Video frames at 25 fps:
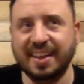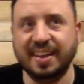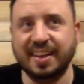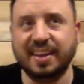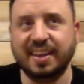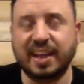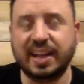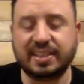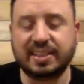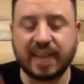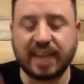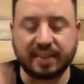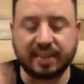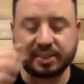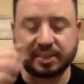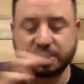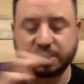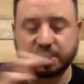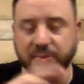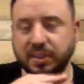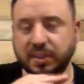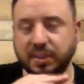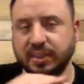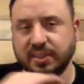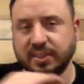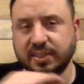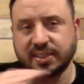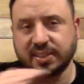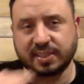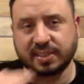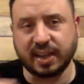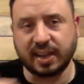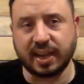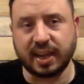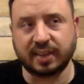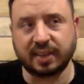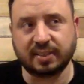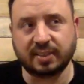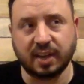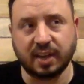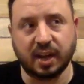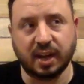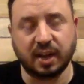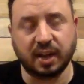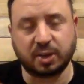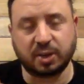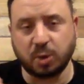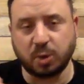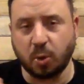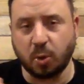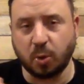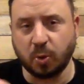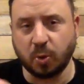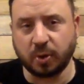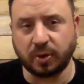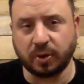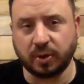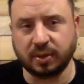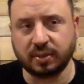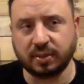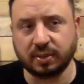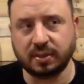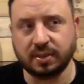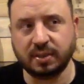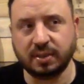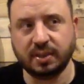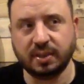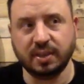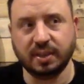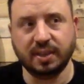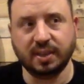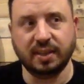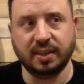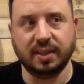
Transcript: It's got this really distinct uh, corn,